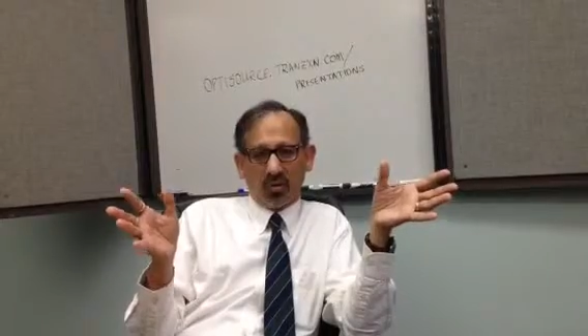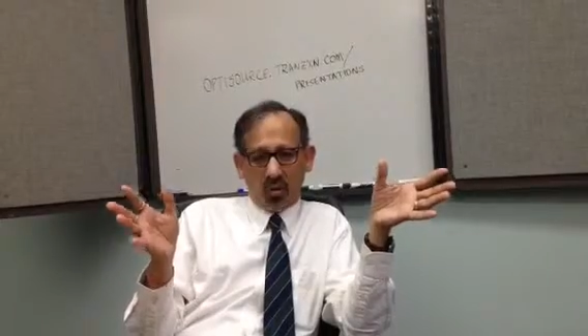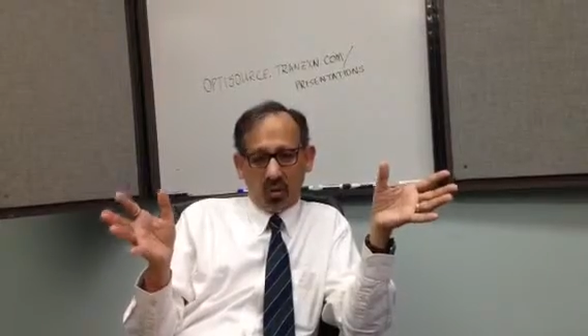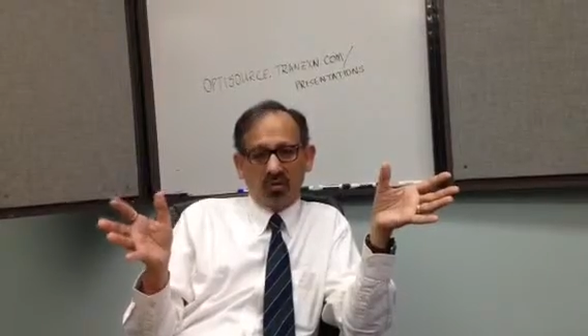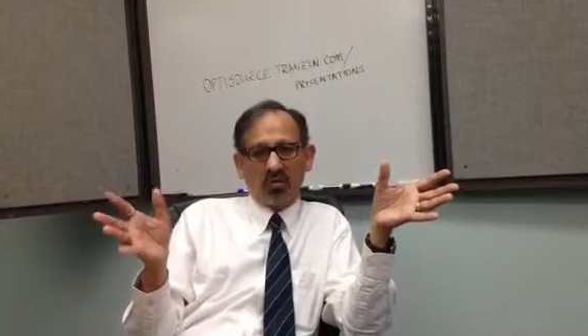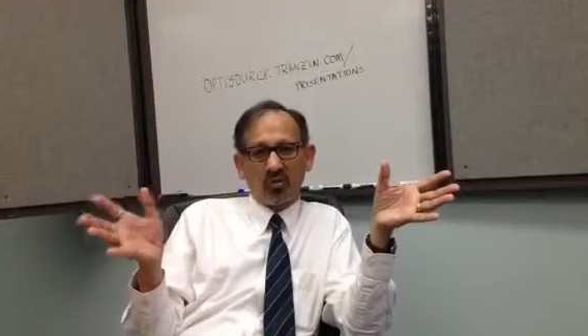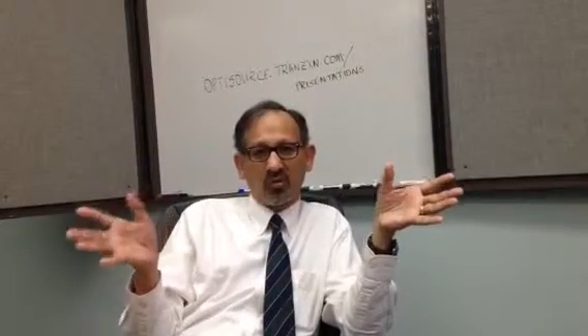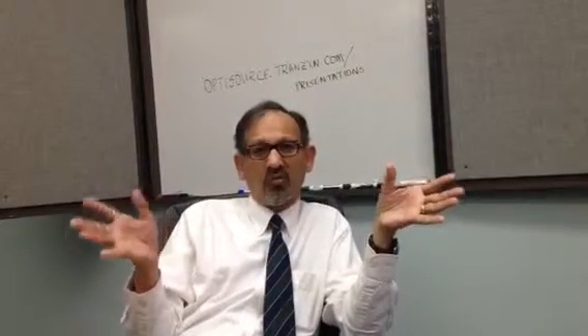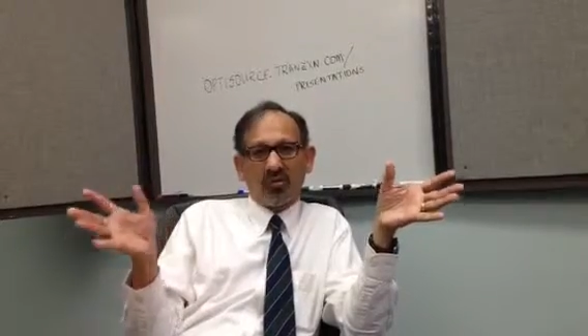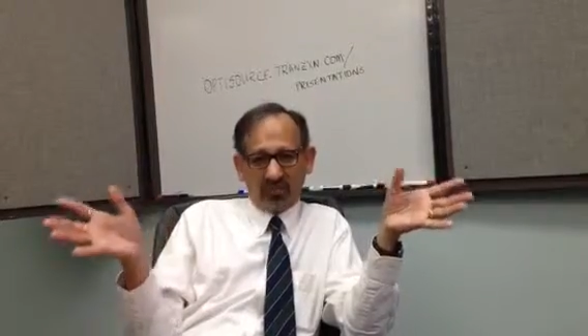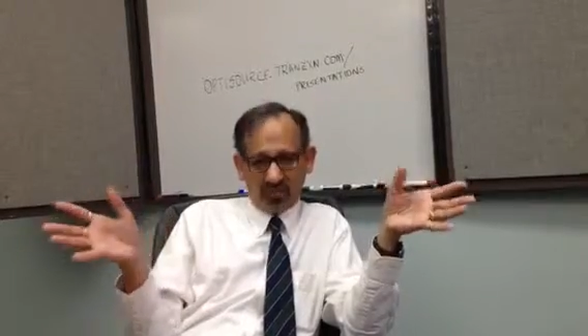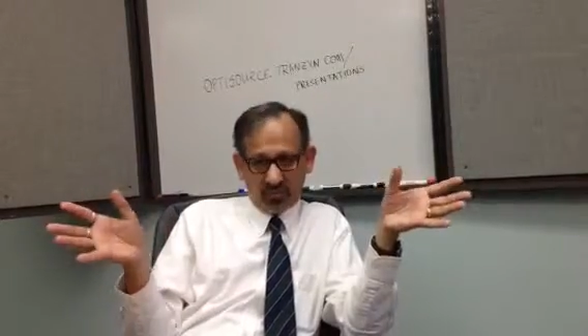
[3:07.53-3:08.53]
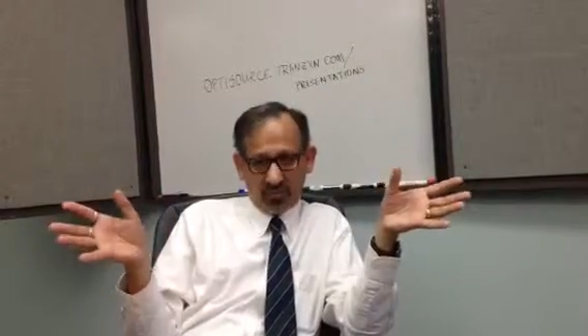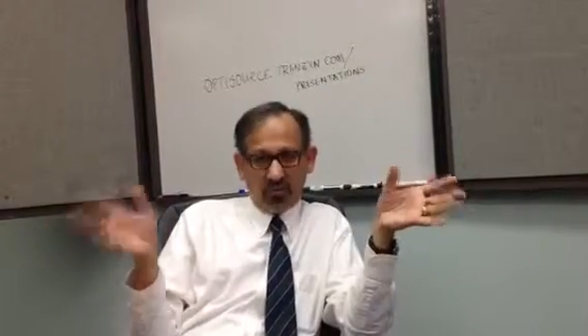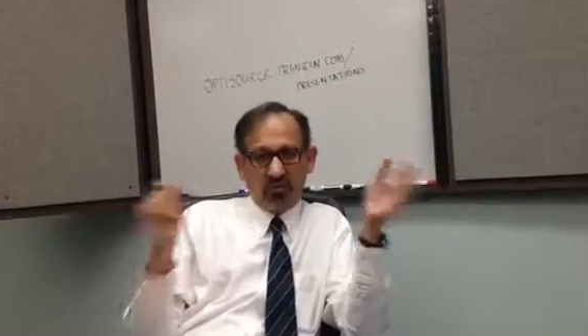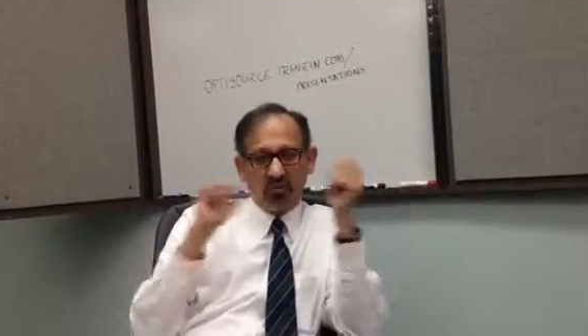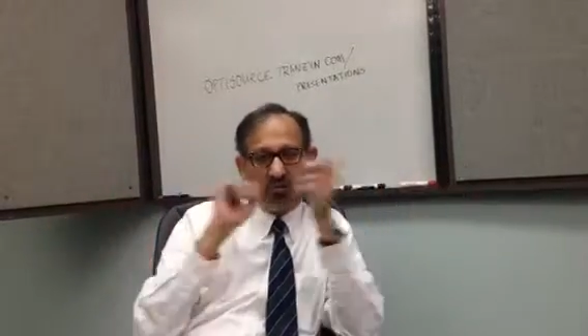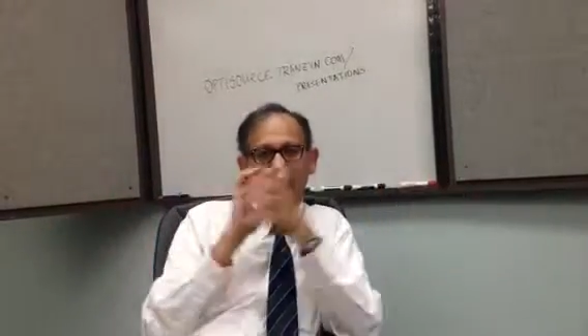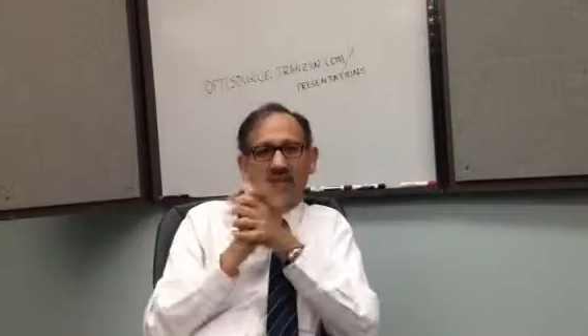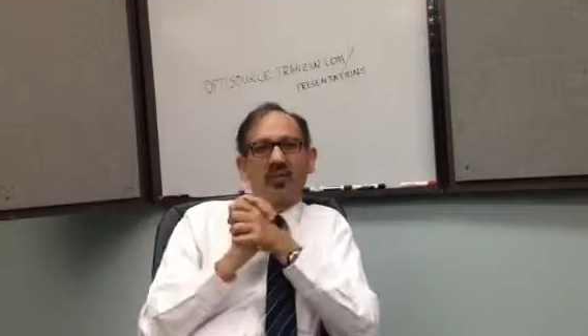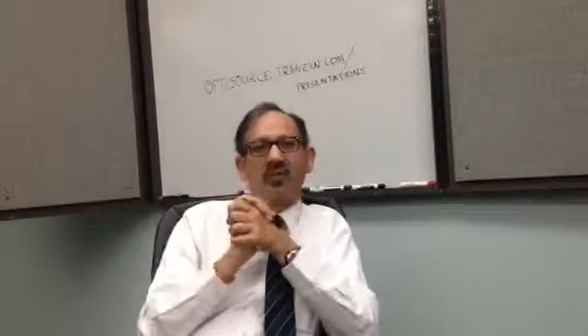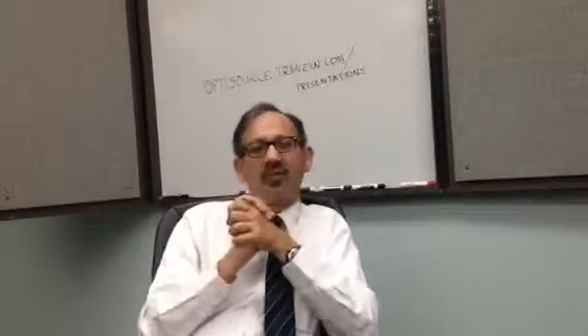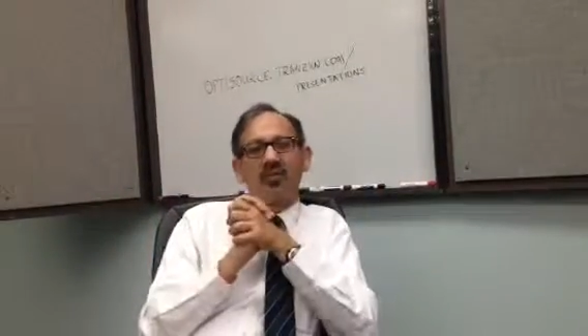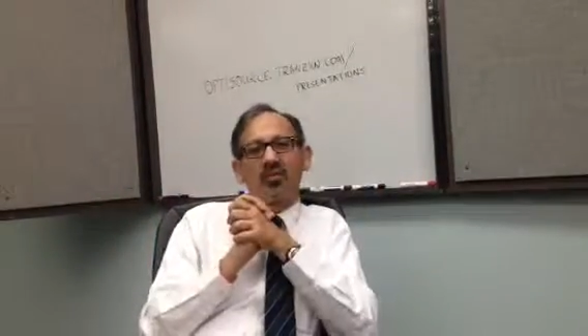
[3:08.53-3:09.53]
not so favorable
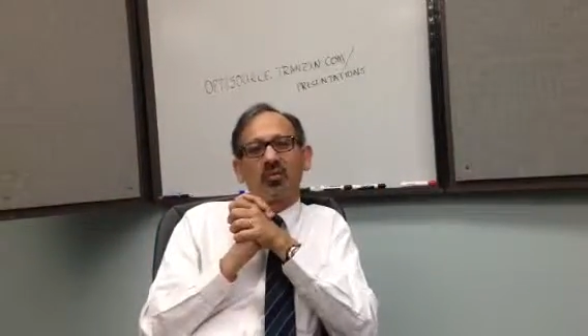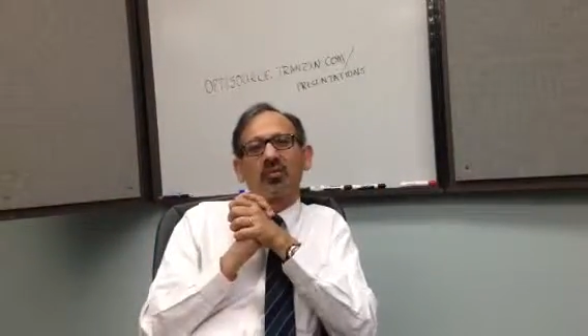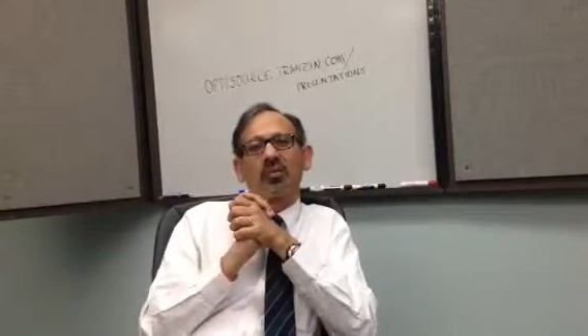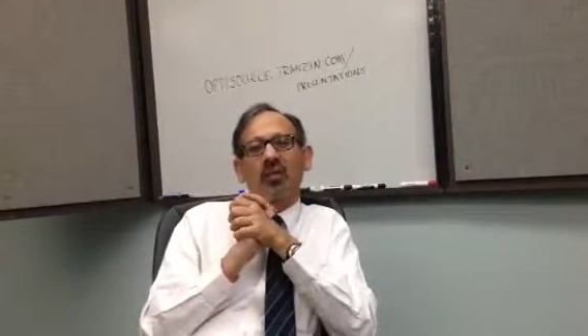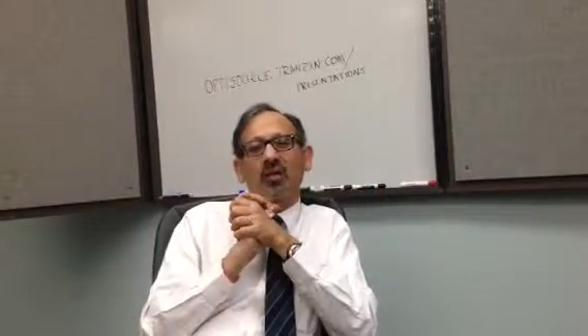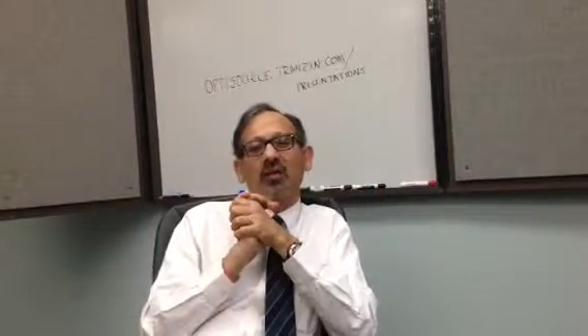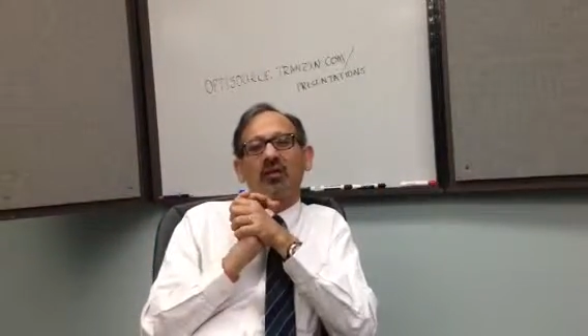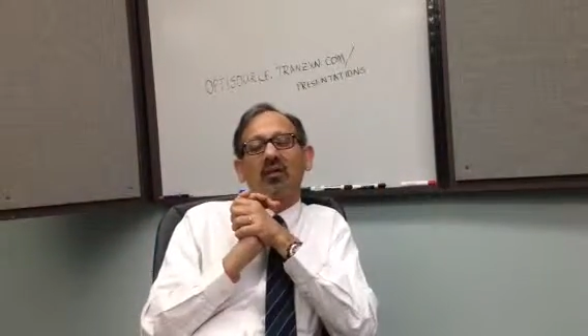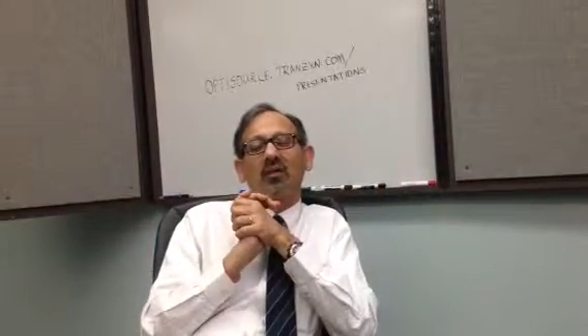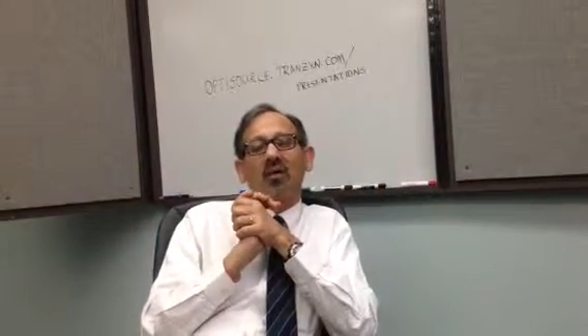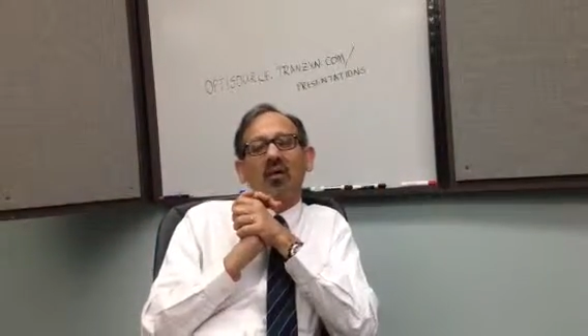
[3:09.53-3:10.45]
in choosing